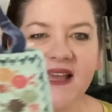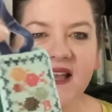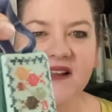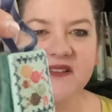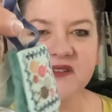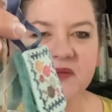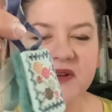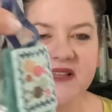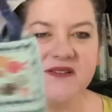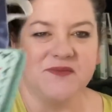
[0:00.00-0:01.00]
and on the
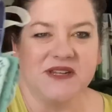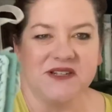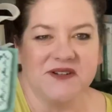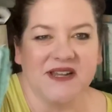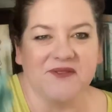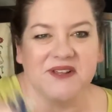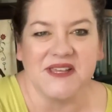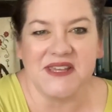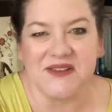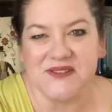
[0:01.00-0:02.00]
strawberry leaves, but it turned out really
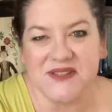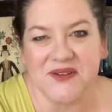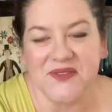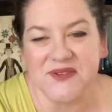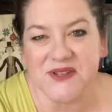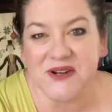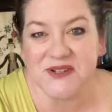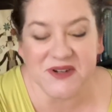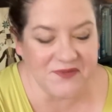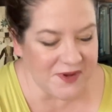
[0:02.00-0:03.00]
cute. So those
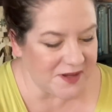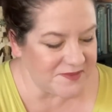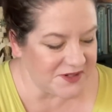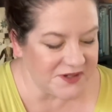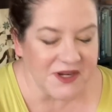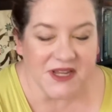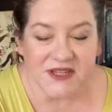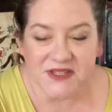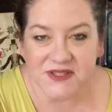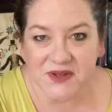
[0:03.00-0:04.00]
heartstring fobs are
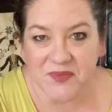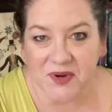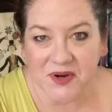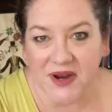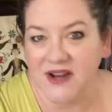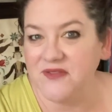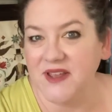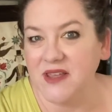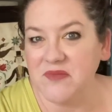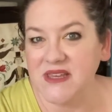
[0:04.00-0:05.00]
super
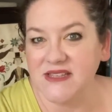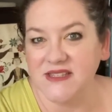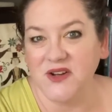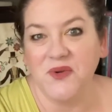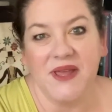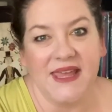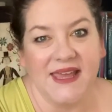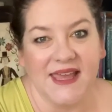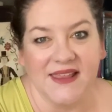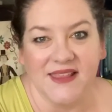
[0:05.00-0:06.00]
gratifying because they're
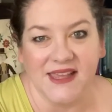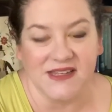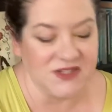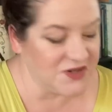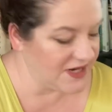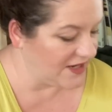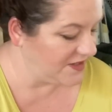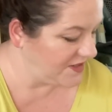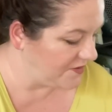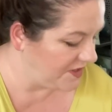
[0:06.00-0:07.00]
quick and they turn out
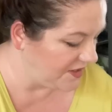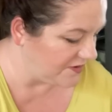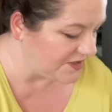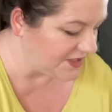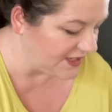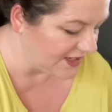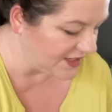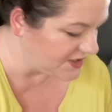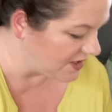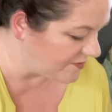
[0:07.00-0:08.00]
so cute. She did a
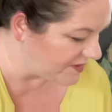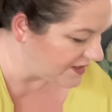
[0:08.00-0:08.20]
good job with